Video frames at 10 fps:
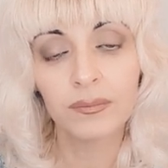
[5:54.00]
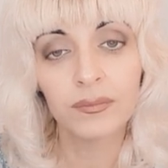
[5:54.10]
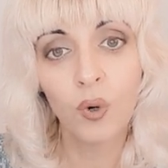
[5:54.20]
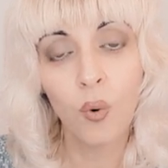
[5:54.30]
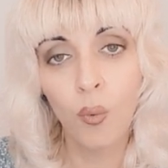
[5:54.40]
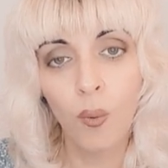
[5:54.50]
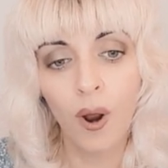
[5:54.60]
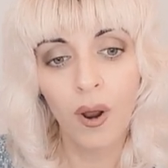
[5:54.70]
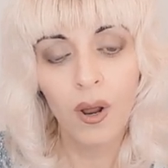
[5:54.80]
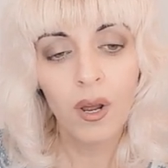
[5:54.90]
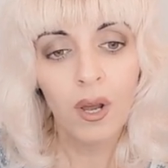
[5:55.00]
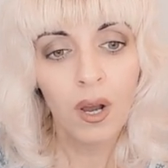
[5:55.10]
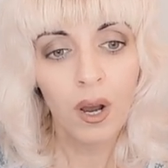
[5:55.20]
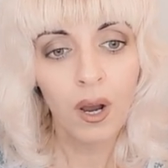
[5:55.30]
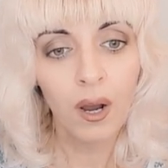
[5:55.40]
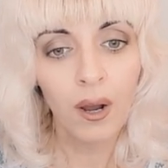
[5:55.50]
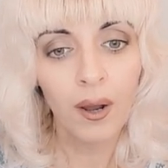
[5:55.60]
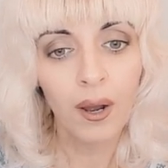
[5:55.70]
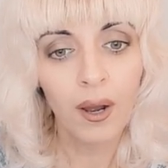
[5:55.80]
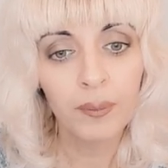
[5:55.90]
over.
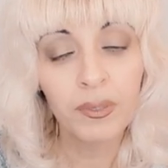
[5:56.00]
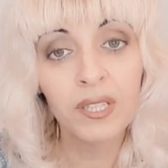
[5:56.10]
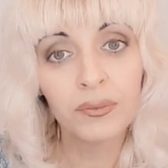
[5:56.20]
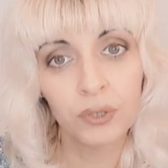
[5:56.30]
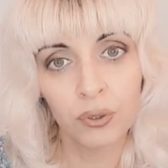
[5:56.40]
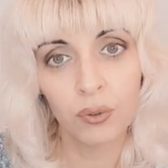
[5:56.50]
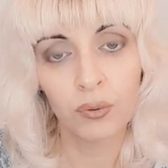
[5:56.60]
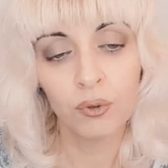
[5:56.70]
I believe so.